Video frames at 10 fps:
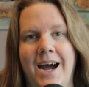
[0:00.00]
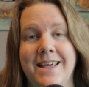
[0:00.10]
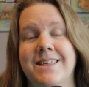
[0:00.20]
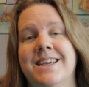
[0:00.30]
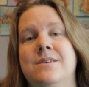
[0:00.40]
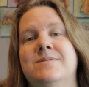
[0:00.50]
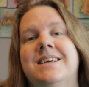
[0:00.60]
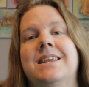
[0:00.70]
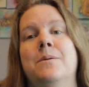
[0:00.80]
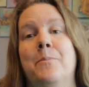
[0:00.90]
I think he was
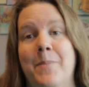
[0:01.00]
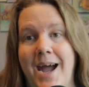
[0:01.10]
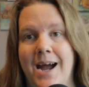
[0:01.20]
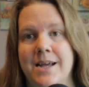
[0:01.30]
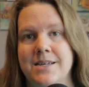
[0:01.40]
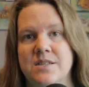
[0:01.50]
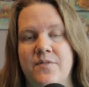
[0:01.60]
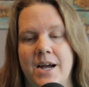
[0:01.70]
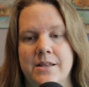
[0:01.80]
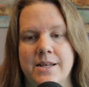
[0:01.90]
getting back his
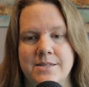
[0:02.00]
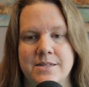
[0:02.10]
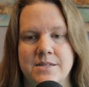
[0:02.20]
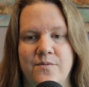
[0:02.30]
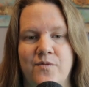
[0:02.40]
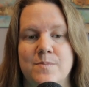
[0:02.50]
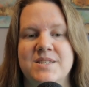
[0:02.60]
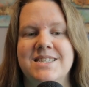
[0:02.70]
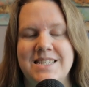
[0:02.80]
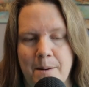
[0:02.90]
filing system from
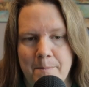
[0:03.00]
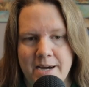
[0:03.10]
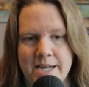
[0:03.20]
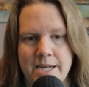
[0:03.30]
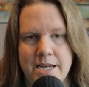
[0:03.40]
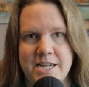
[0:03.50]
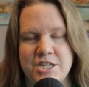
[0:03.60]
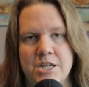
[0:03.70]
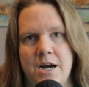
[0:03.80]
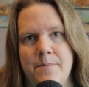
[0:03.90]
somebody
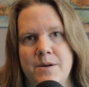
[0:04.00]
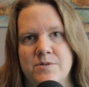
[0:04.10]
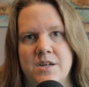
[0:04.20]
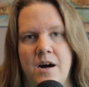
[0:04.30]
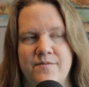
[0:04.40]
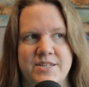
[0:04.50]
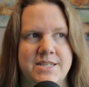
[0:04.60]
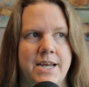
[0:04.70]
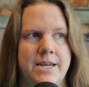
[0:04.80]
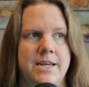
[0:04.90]
each time it was
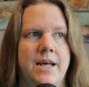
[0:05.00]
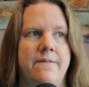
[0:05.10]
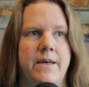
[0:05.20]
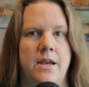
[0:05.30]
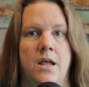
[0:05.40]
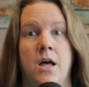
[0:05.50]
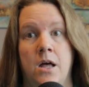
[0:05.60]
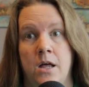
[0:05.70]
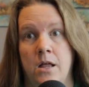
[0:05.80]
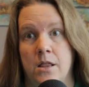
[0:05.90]
confiscated and then
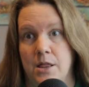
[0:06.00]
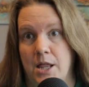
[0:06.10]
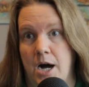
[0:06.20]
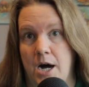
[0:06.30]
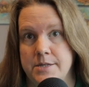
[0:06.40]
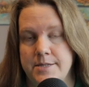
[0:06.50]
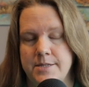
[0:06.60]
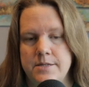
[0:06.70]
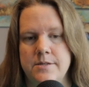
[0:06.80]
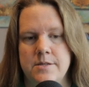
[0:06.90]

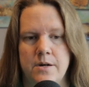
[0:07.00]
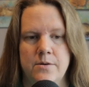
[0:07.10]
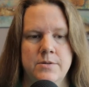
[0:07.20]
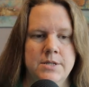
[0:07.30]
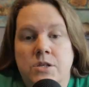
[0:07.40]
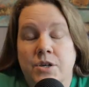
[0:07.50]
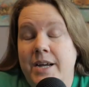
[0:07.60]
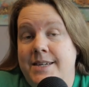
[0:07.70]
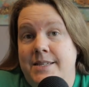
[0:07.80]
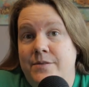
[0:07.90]
lost. So
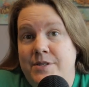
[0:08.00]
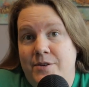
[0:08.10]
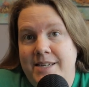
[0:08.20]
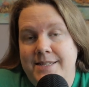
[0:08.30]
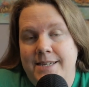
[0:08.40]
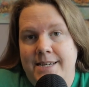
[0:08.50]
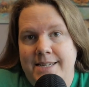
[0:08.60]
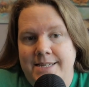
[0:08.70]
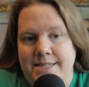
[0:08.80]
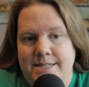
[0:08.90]
yes, he was arrested in
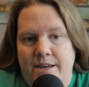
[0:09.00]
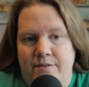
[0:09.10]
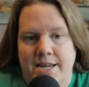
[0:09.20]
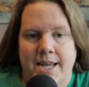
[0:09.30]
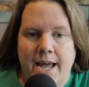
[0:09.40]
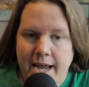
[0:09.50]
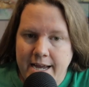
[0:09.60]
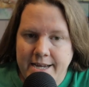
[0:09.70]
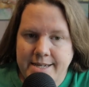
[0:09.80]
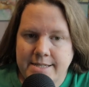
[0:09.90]

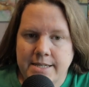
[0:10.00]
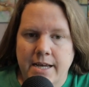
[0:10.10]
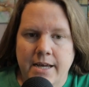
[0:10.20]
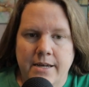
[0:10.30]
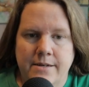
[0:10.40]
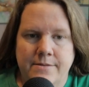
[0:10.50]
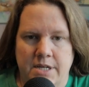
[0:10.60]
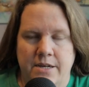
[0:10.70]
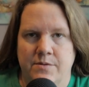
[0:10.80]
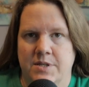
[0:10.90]
1978.
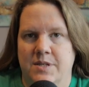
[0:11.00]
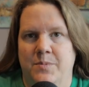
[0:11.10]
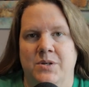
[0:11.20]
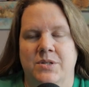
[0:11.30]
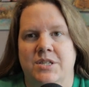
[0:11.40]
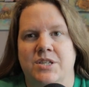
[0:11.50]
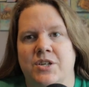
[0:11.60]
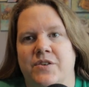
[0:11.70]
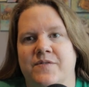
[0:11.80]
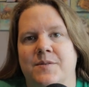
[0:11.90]
He was supposed to
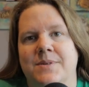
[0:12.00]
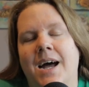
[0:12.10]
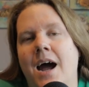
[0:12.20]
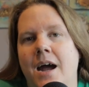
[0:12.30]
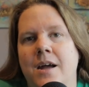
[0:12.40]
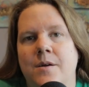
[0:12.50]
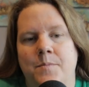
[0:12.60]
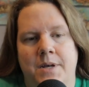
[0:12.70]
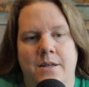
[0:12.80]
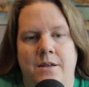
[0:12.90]
serve some
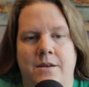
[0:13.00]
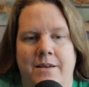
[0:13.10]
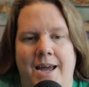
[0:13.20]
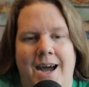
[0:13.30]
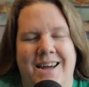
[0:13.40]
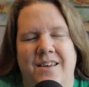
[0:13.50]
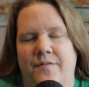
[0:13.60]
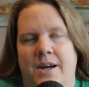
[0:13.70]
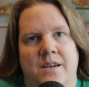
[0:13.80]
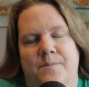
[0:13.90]
time, and yeah, he
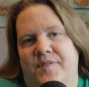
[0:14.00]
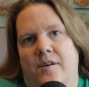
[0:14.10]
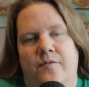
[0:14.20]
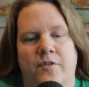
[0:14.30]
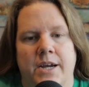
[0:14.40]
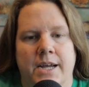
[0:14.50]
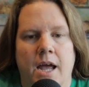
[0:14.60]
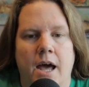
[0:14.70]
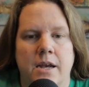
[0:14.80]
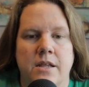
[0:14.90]
find himself free
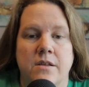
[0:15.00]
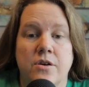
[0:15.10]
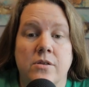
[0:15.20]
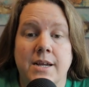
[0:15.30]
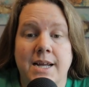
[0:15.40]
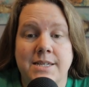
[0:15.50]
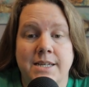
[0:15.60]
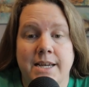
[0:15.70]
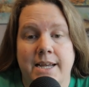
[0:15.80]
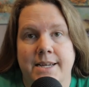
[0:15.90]
again in the early
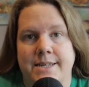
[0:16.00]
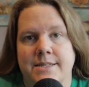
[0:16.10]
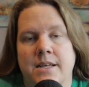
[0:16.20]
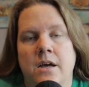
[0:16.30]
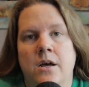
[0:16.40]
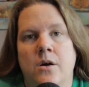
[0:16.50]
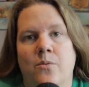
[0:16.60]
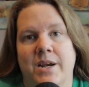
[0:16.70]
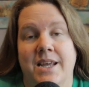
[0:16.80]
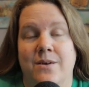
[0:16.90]
1980s
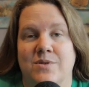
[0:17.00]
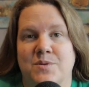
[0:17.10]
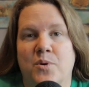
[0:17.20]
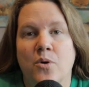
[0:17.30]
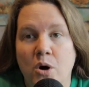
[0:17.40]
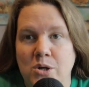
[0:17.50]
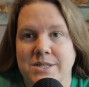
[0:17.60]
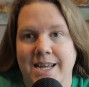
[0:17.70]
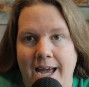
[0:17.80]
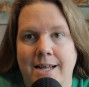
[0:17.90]
when he was
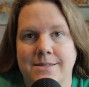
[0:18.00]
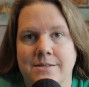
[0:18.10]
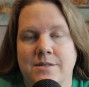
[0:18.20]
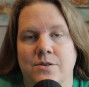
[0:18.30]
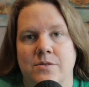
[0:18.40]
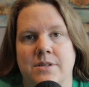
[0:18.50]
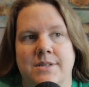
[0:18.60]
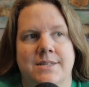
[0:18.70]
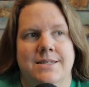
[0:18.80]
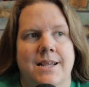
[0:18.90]
paroled again. So
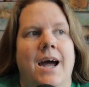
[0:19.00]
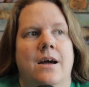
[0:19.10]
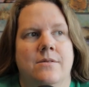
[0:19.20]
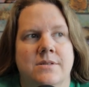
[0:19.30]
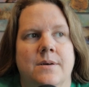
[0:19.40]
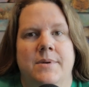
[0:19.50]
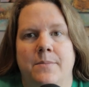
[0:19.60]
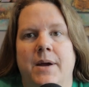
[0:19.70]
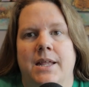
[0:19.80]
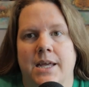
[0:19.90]
this is not somebody
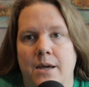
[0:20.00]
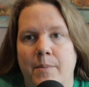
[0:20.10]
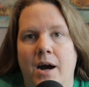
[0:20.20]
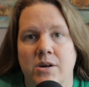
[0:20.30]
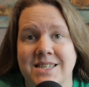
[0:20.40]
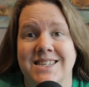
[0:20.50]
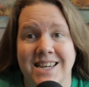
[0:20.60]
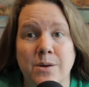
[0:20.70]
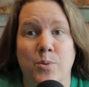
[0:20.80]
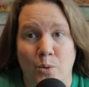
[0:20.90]
bailing him out. He's
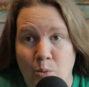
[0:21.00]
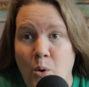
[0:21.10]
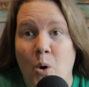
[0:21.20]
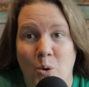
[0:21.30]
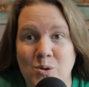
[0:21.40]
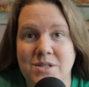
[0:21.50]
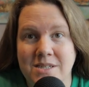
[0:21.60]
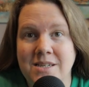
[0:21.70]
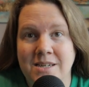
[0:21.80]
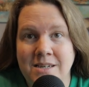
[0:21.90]
getting paroled.